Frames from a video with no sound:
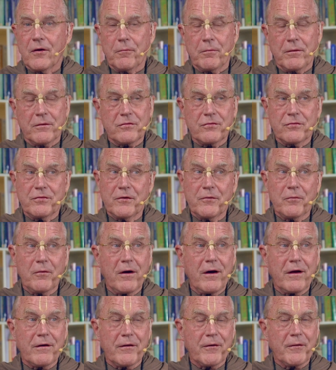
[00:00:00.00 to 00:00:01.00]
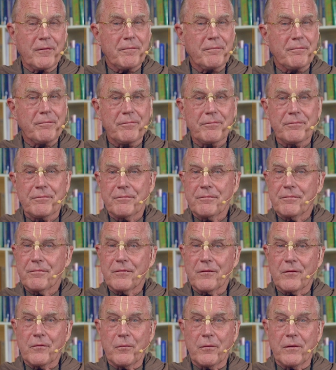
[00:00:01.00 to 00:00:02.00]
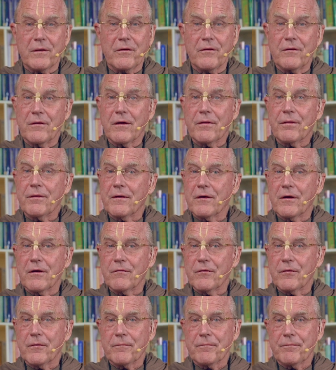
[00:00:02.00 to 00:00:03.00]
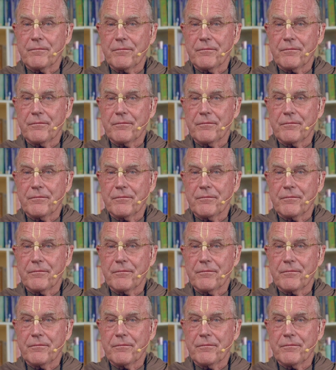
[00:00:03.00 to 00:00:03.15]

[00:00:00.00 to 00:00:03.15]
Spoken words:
But Sri Radha would hear nothing of it,